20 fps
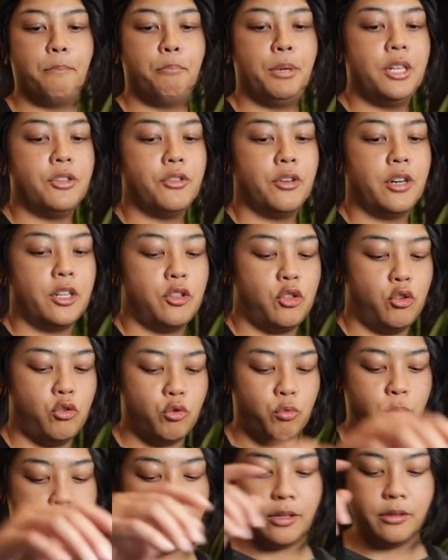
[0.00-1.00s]
Beans are not too
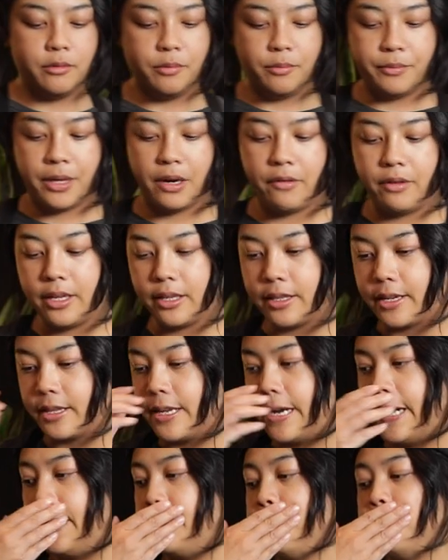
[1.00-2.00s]
swelled, everything
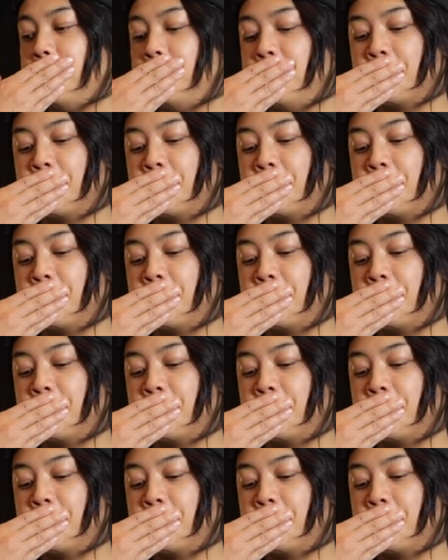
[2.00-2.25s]
like that.